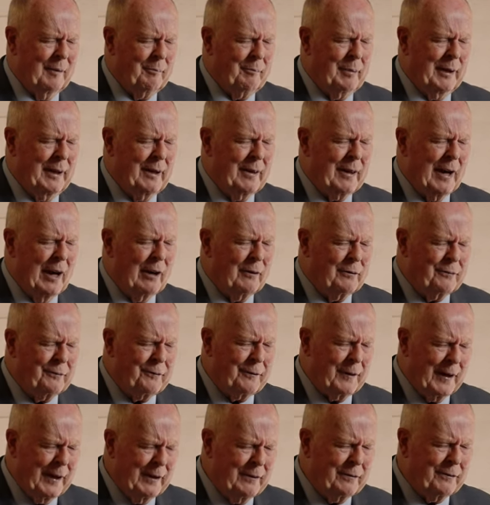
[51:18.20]
Be thou
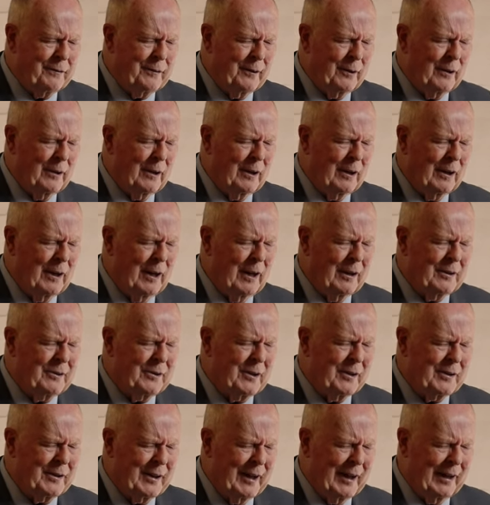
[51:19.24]
faithful
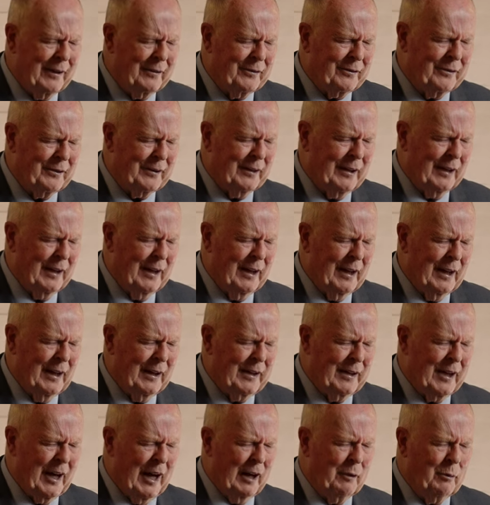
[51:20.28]
unto death,
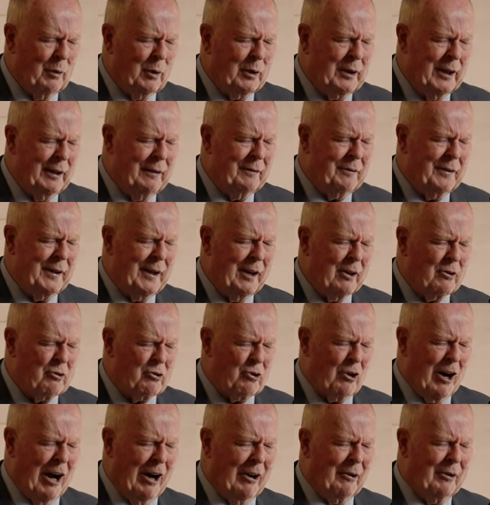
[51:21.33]
and I will give thee a
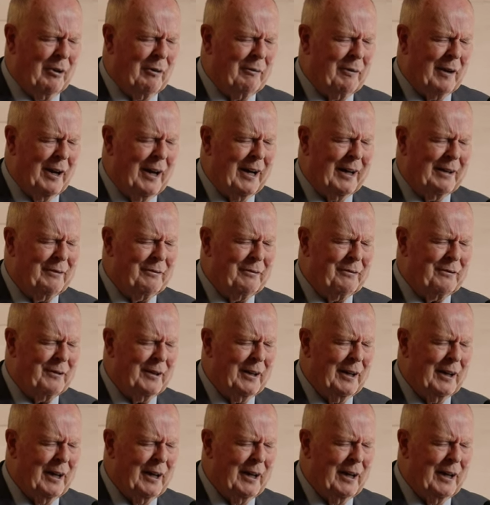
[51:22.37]
crown of life.